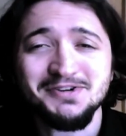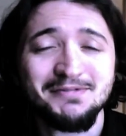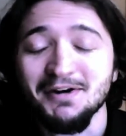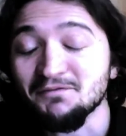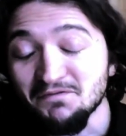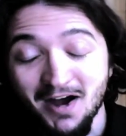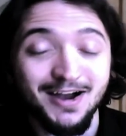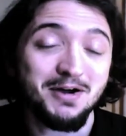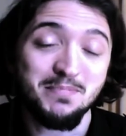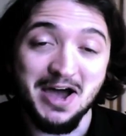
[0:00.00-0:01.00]
give a
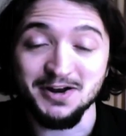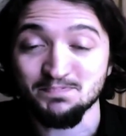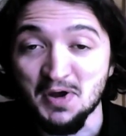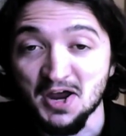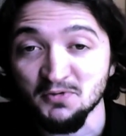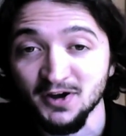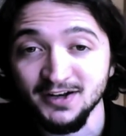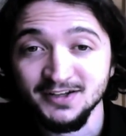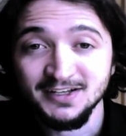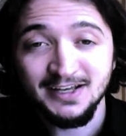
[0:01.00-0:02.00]
fuck about a
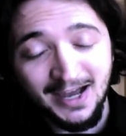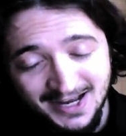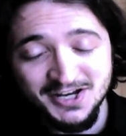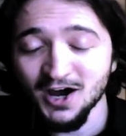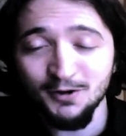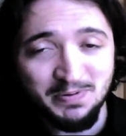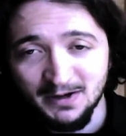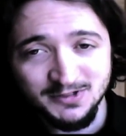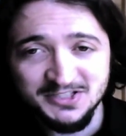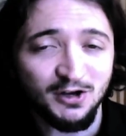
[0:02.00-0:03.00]
penguin. I know,
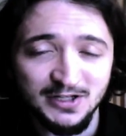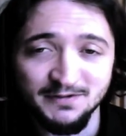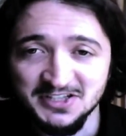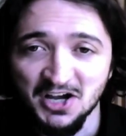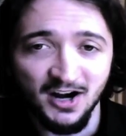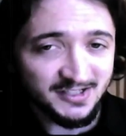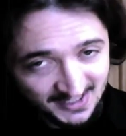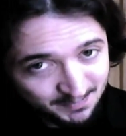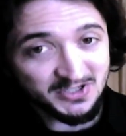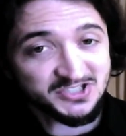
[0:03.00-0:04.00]
penguins don't live in the
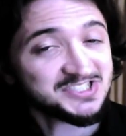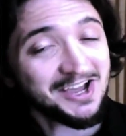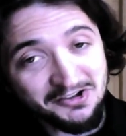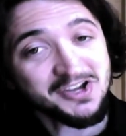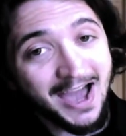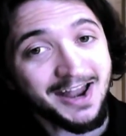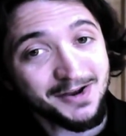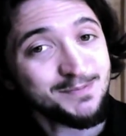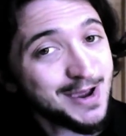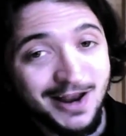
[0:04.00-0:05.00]
Arctic, but still, you gotta
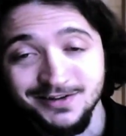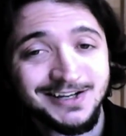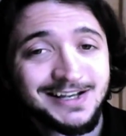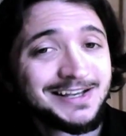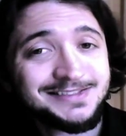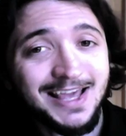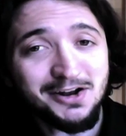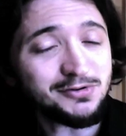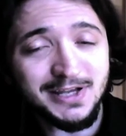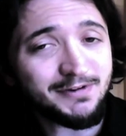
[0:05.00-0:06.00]
admit, they
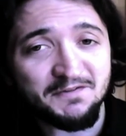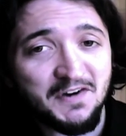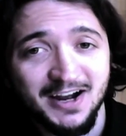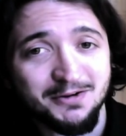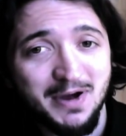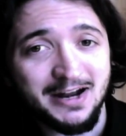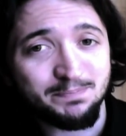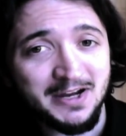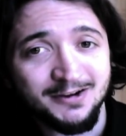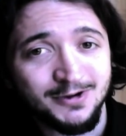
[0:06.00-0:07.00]
don't give a fuck about a
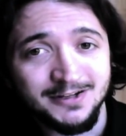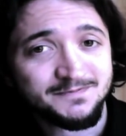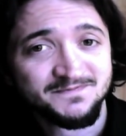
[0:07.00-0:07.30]
penguin.